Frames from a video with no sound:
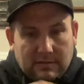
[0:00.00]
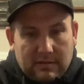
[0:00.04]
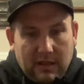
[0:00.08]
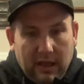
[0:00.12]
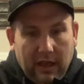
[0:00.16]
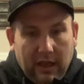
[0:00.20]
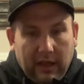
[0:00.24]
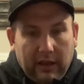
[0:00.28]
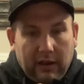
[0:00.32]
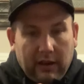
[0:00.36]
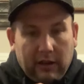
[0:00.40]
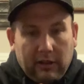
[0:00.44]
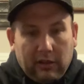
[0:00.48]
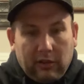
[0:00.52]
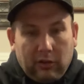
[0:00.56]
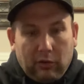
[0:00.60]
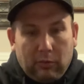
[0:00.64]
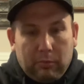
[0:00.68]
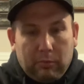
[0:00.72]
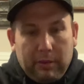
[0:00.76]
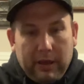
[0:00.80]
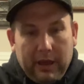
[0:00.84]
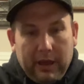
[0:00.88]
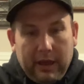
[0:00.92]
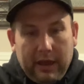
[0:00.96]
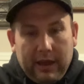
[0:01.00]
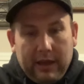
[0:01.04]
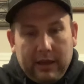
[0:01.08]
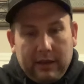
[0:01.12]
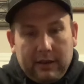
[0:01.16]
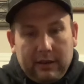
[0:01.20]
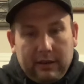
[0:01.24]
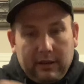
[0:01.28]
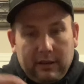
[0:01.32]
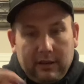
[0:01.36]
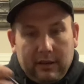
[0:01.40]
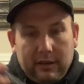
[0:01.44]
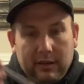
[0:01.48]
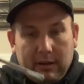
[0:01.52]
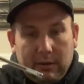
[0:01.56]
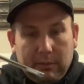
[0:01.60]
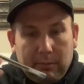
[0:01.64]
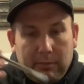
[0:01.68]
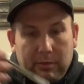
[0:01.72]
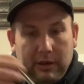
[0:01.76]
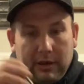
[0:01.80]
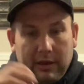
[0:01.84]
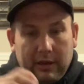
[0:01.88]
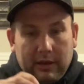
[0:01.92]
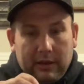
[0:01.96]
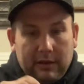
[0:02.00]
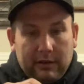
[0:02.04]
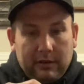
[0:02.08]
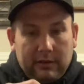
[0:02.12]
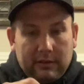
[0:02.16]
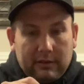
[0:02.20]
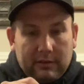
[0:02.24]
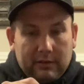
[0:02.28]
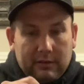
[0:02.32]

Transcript: I got a little pad and a pen.